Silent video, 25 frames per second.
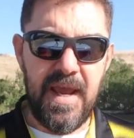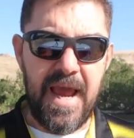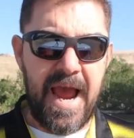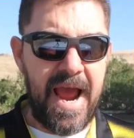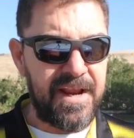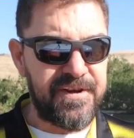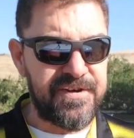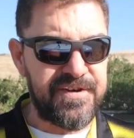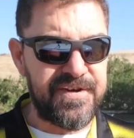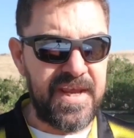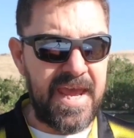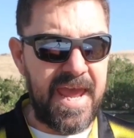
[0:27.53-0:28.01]

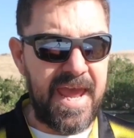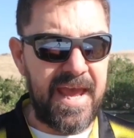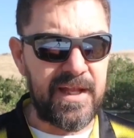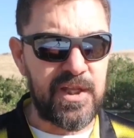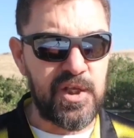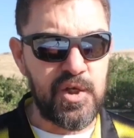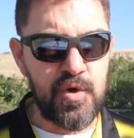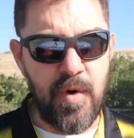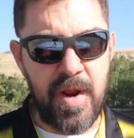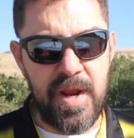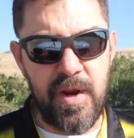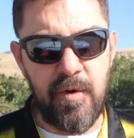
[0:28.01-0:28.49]
I
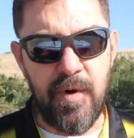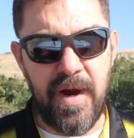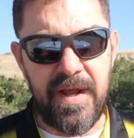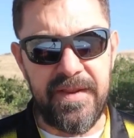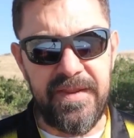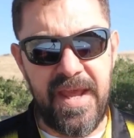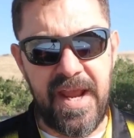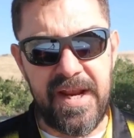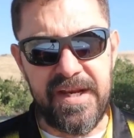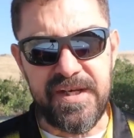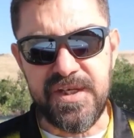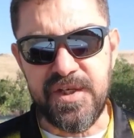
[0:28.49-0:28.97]
said 21
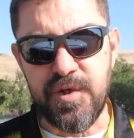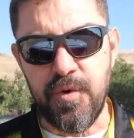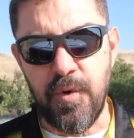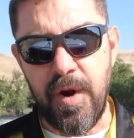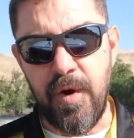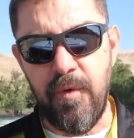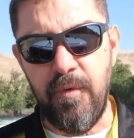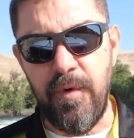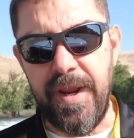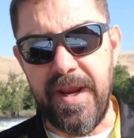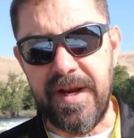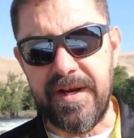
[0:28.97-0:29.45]
days, three
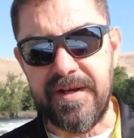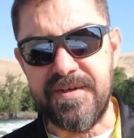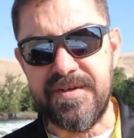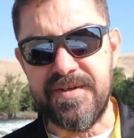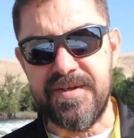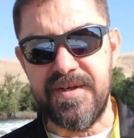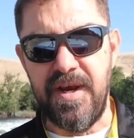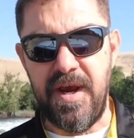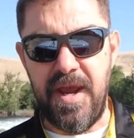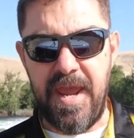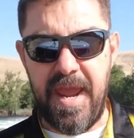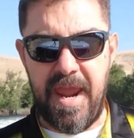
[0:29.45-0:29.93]
weeks.